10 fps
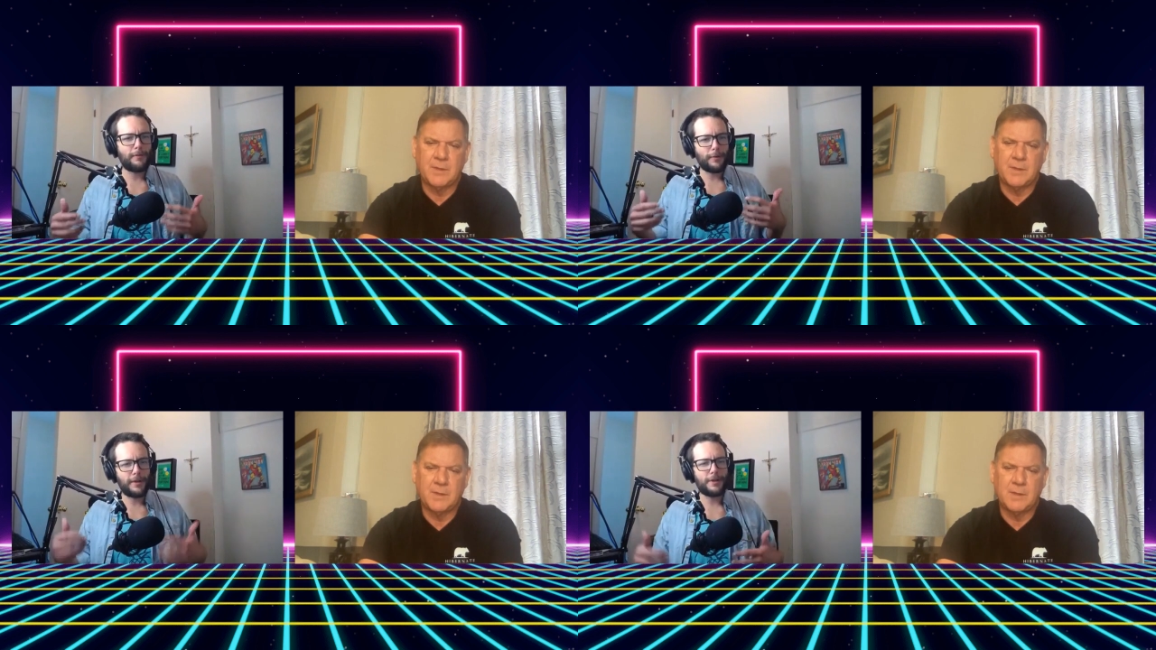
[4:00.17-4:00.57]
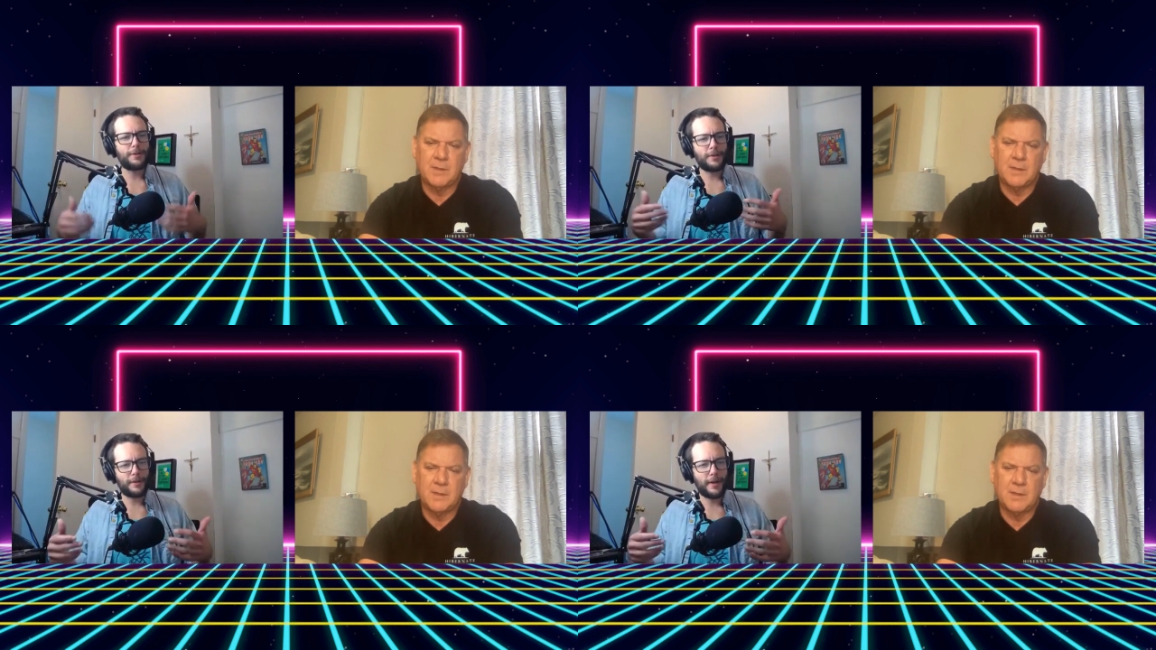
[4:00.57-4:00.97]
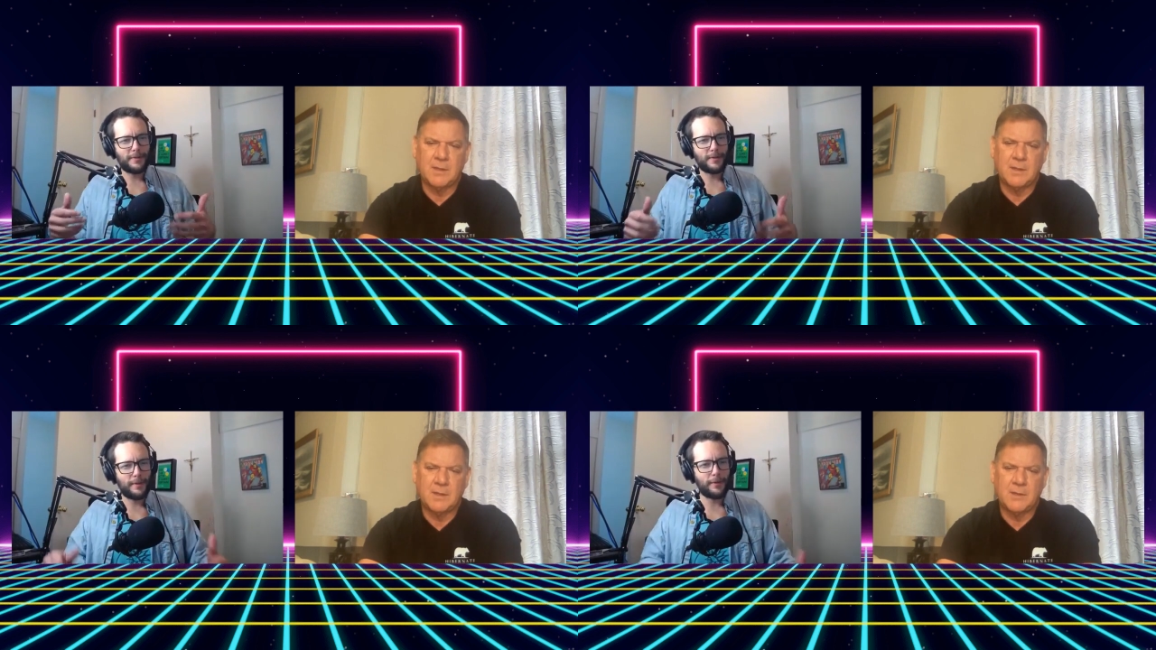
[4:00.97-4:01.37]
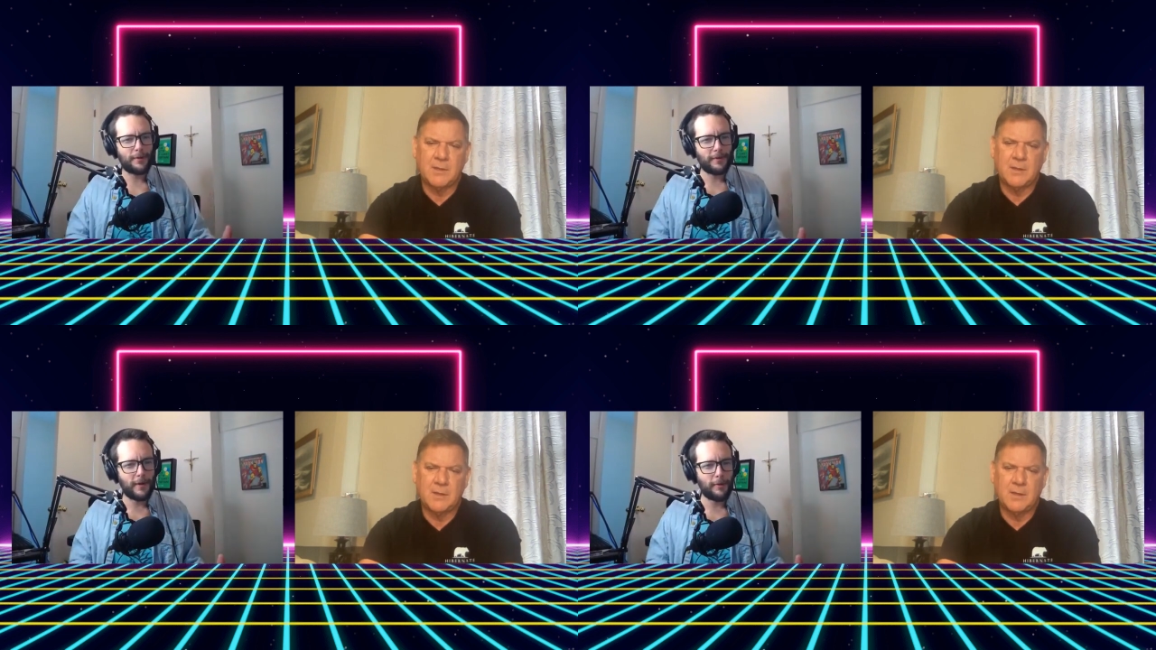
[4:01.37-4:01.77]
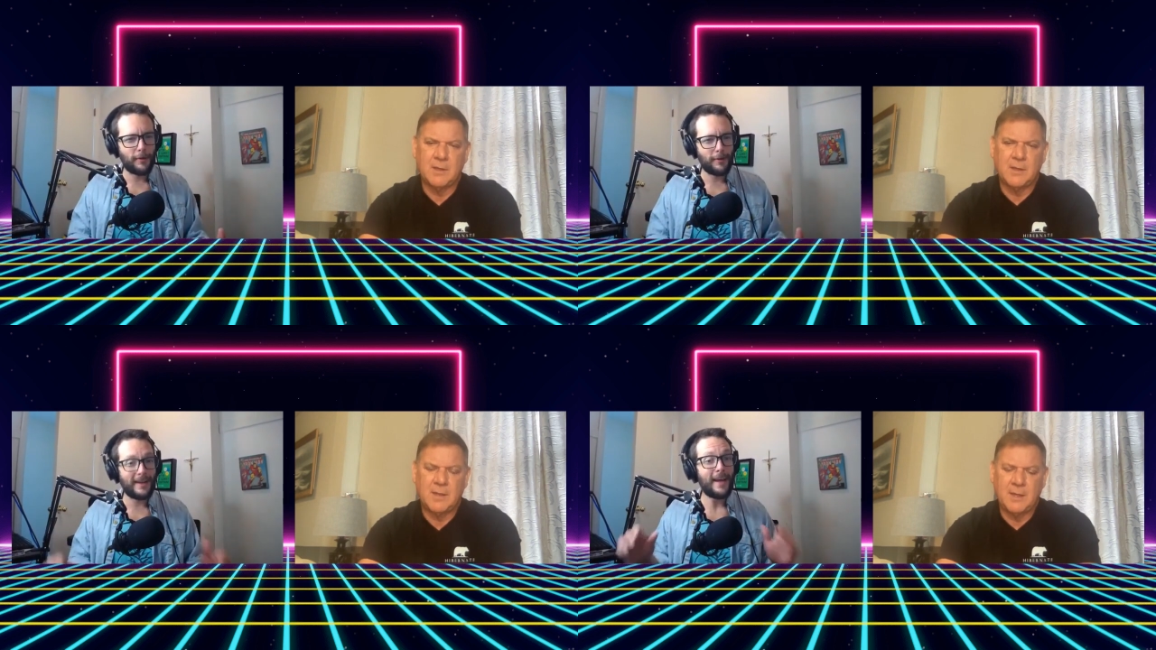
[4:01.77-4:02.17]
Speaker 1: in relation to the types of people that you're
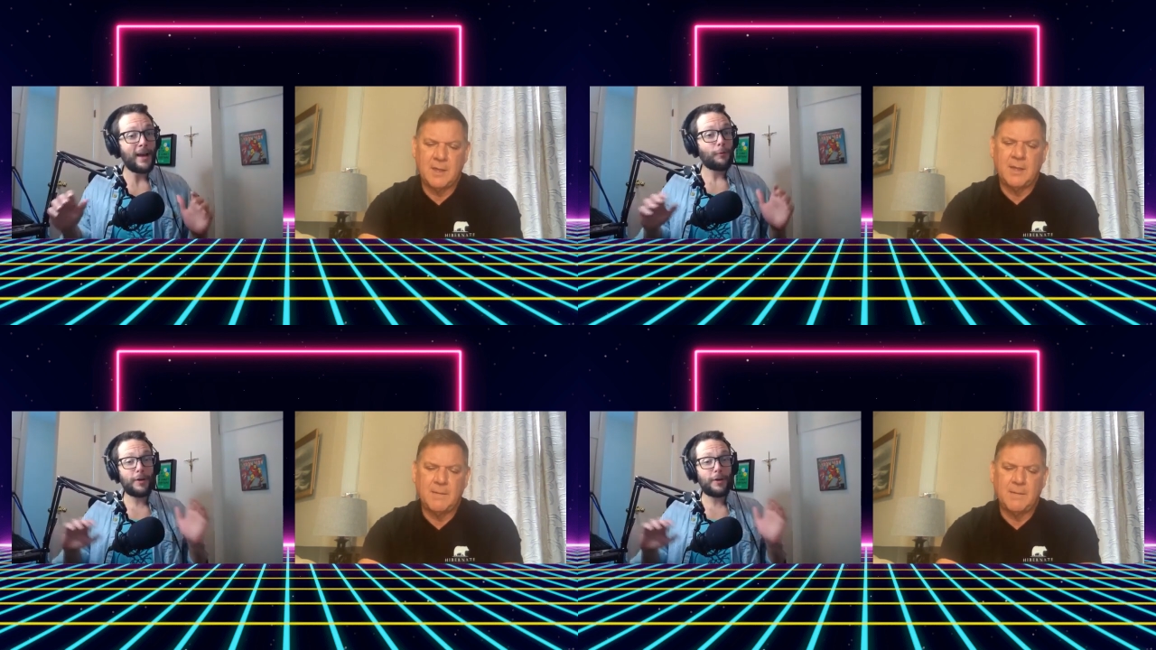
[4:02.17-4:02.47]
following online,